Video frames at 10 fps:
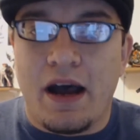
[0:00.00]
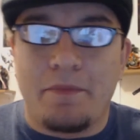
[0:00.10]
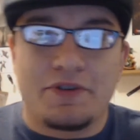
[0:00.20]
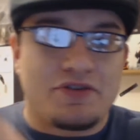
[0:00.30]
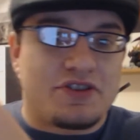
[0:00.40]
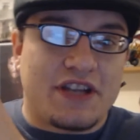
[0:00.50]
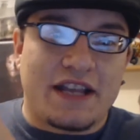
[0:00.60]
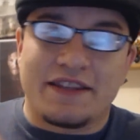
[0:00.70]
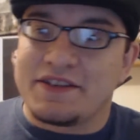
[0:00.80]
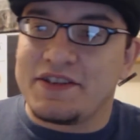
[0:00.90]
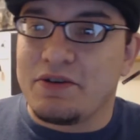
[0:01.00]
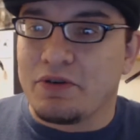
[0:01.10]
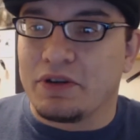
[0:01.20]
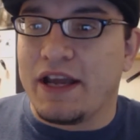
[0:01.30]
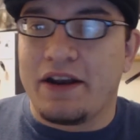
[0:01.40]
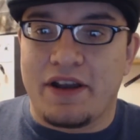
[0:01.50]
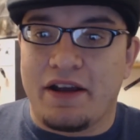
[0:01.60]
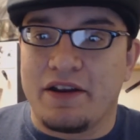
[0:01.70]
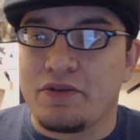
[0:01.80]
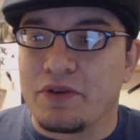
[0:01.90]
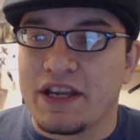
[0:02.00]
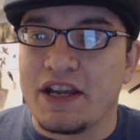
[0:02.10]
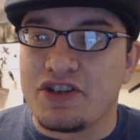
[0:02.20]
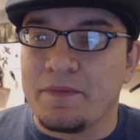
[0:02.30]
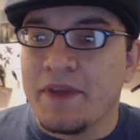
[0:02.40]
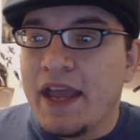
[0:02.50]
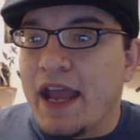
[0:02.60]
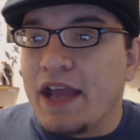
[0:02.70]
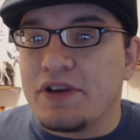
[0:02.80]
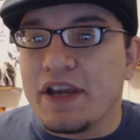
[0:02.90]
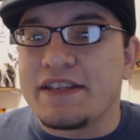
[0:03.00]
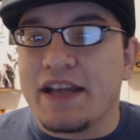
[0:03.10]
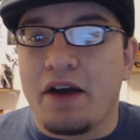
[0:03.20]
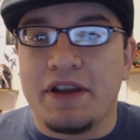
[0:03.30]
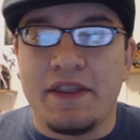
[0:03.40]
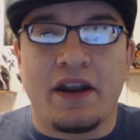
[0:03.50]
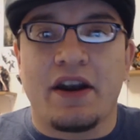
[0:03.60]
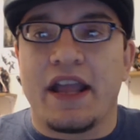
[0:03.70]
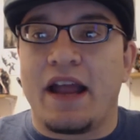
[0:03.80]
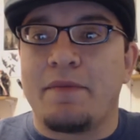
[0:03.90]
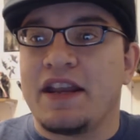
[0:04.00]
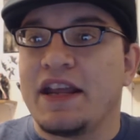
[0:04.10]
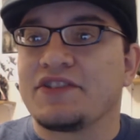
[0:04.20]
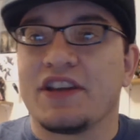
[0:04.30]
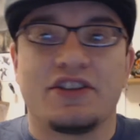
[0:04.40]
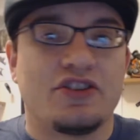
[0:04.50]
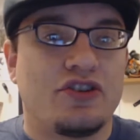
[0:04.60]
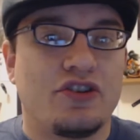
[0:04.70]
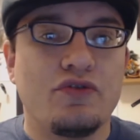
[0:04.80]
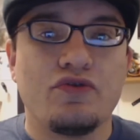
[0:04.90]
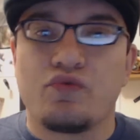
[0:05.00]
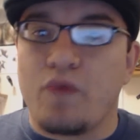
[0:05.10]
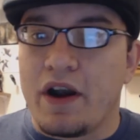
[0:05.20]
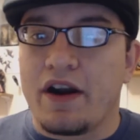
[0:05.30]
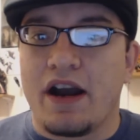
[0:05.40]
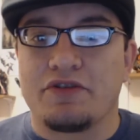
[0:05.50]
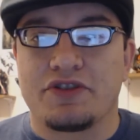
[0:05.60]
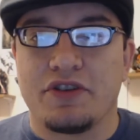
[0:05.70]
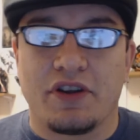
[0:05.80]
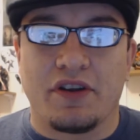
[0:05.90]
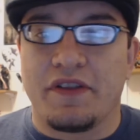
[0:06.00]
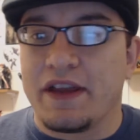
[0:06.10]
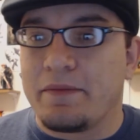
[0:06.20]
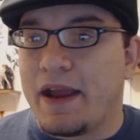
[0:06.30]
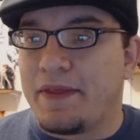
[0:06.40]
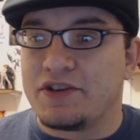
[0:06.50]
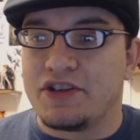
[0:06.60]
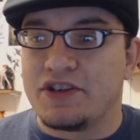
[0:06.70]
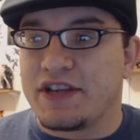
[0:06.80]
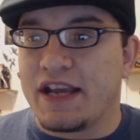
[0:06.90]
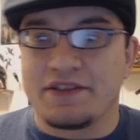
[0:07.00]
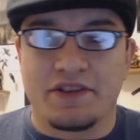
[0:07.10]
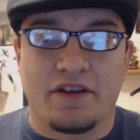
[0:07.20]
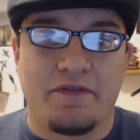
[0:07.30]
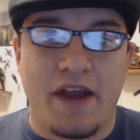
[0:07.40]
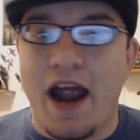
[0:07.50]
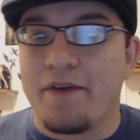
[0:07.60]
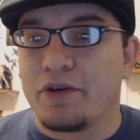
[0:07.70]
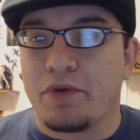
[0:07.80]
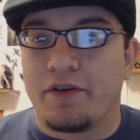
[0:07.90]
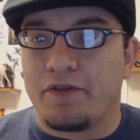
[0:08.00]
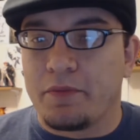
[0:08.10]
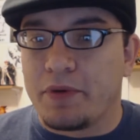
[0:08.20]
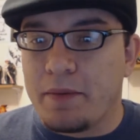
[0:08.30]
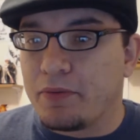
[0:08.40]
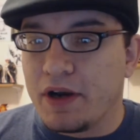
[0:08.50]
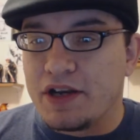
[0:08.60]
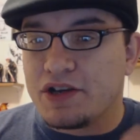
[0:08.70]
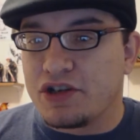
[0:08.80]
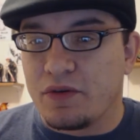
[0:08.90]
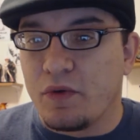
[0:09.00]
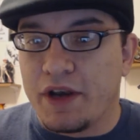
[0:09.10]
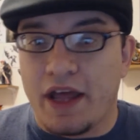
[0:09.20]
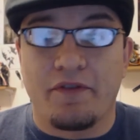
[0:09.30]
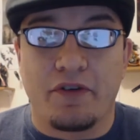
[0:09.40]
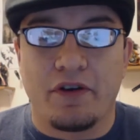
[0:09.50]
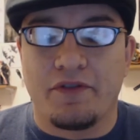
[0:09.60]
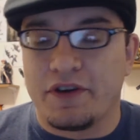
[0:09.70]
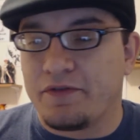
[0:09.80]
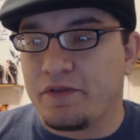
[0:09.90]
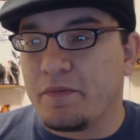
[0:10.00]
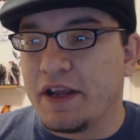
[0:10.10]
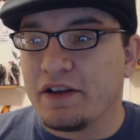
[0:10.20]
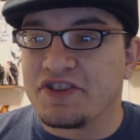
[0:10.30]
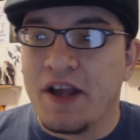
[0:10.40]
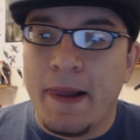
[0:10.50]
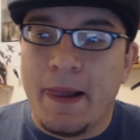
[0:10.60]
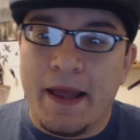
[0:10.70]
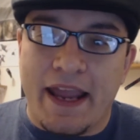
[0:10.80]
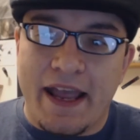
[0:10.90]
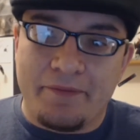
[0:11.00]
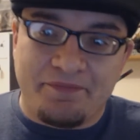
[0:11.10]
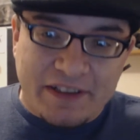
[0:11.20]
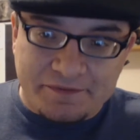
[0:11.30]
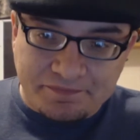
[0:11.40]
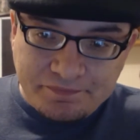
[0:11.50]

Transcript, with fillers: um, but so she's got this secret lair down into her kitchen and you get down in there and I mean it's like this huge warehouse looking thing man that she's got stuff everywhere for the preparation and whatnot of her of her different meals and